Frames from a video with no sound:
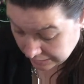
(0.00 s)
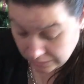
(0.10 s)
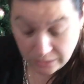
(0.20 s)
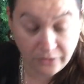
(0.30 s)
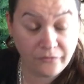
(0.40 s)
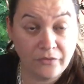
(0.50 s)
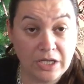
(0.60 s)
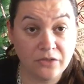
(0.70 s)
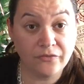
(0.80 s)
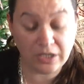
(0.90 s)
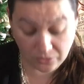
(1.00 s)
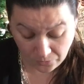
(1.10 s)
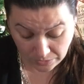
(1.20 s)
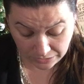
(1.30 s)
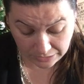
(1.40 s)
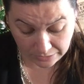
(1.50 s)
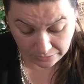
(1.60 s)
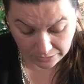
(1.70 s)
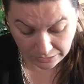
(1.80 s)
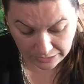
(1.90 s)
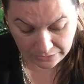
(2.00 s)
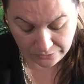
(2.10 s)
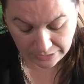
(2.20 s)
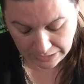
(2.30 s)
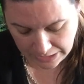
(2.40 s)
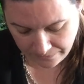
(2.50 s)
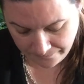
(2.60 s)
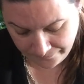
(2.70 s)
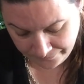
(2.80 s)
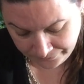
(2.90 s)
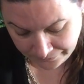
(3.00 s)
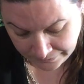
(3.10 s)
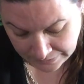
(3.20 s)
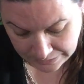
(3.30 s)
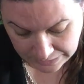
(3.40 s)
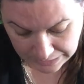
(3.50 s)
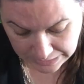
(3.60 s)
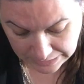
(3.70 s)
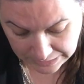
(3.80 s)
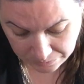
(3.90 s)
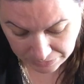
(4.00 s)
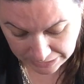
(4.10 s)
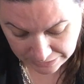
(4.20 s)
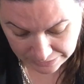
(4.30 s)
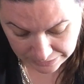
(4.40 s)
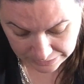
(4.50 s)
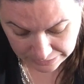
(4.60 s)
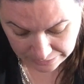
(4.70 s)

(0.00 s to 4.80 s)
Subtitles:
and the fake funnel and things like that. So that's his piece.